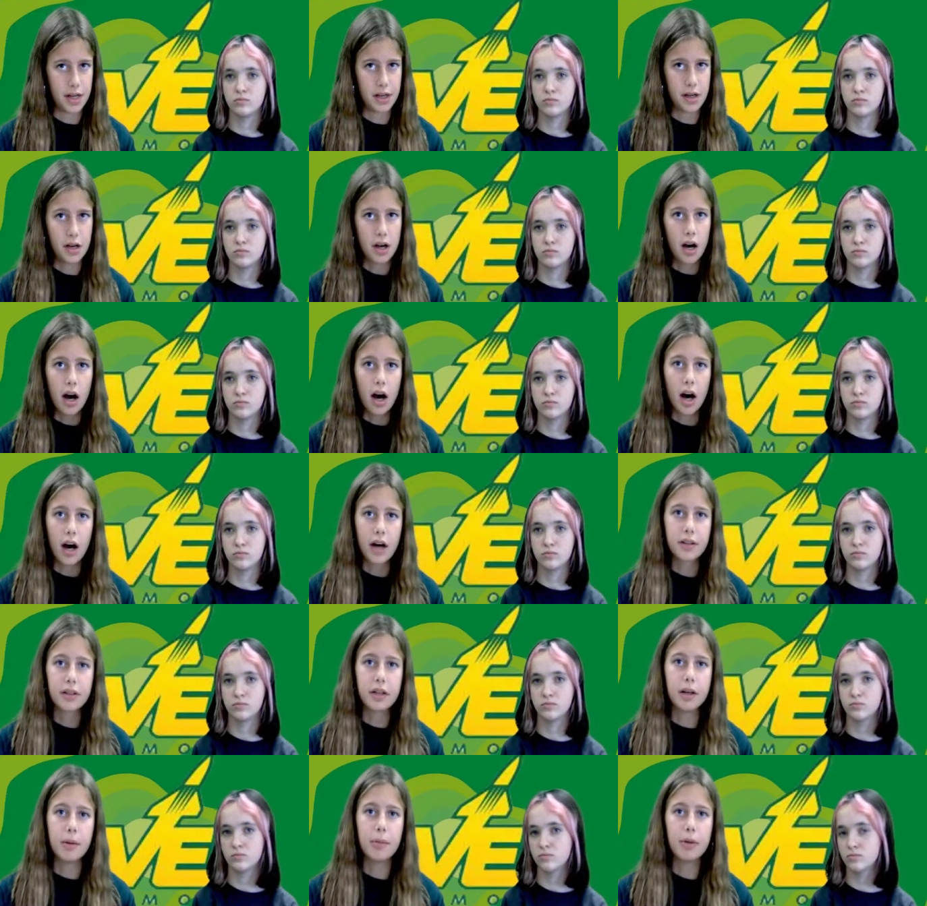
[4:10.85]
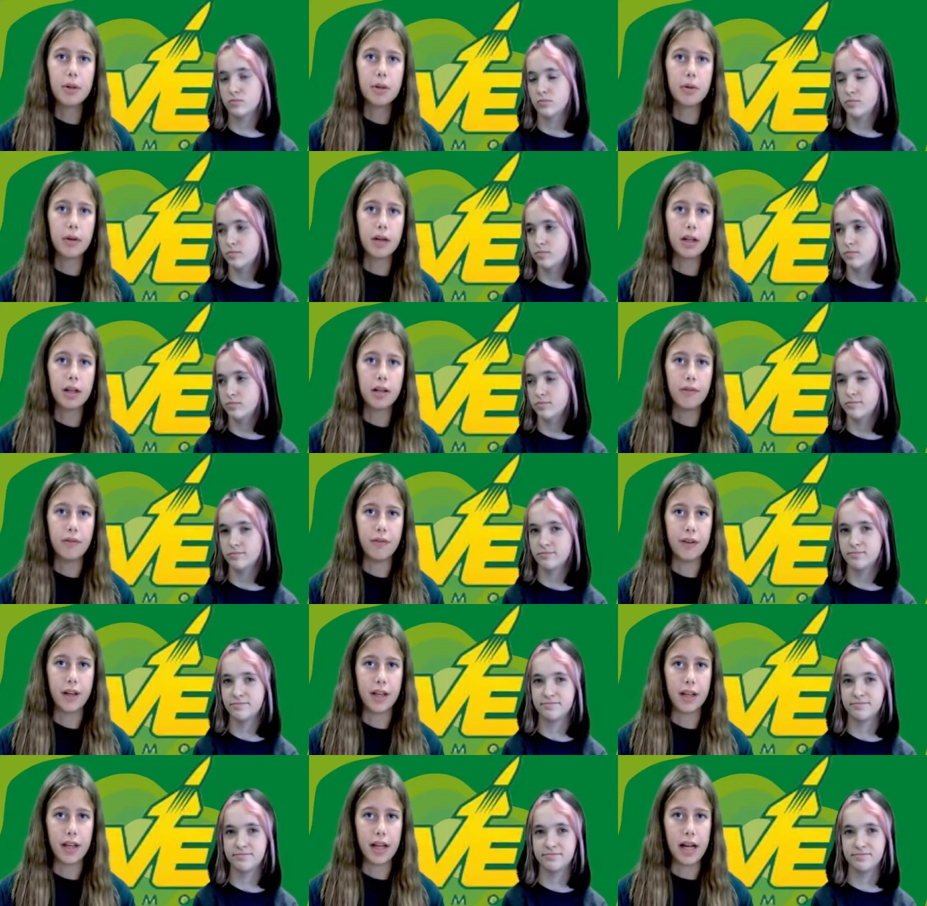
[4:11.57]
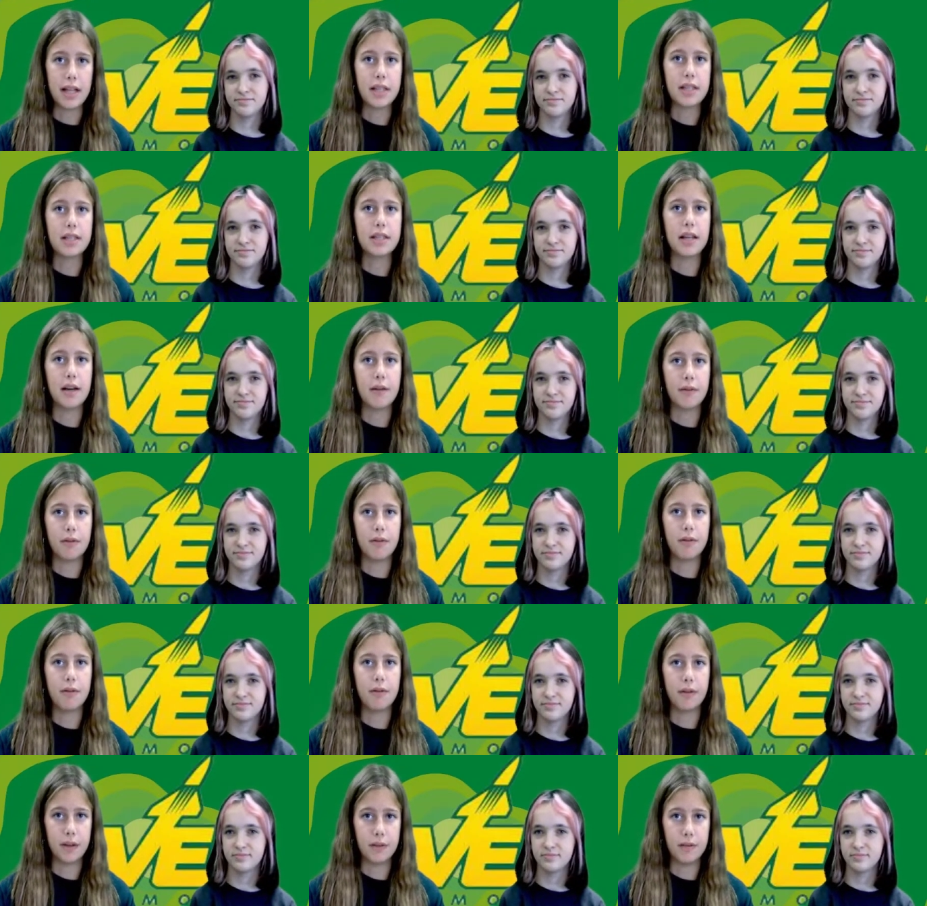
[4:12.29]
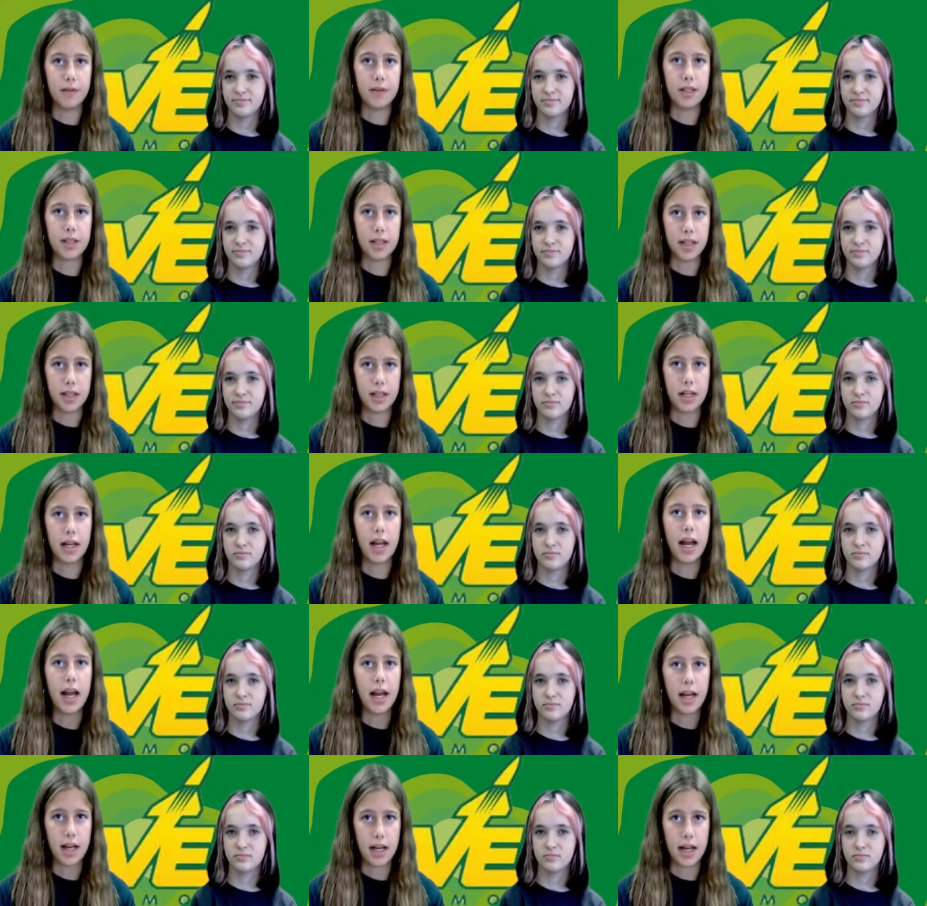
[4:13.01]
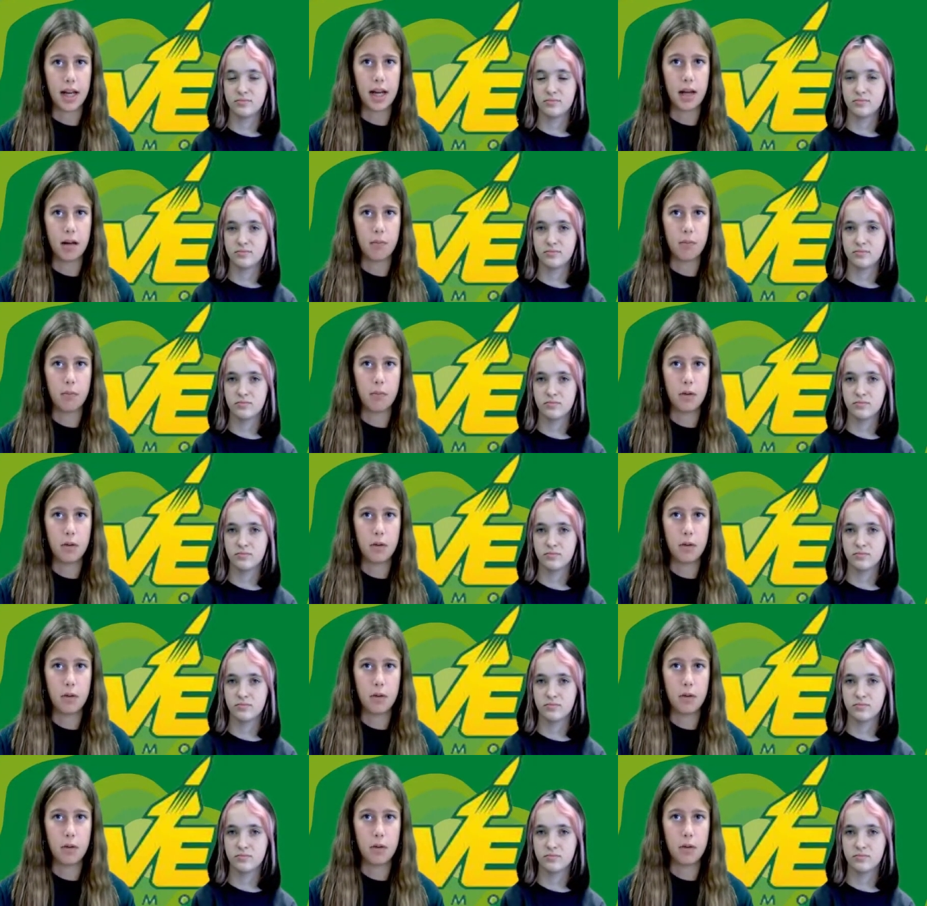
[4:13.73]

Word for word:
Speaker 1: October 25th at 7.15 a.m.